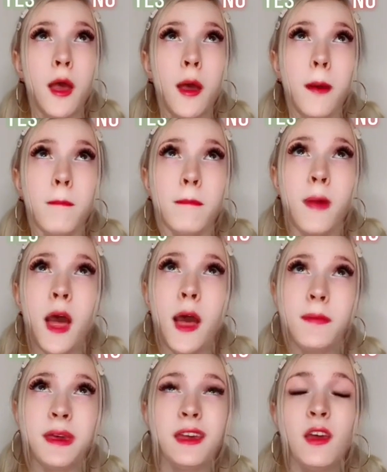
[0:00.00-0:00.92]
Mommy,
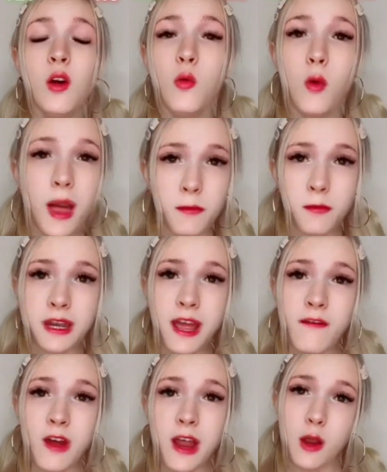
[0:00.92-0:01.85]
why whenever I
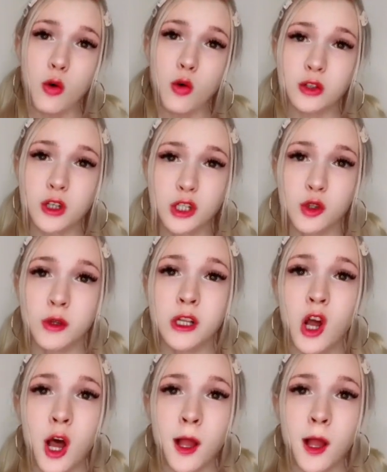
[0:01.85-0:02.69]
hold onto an object...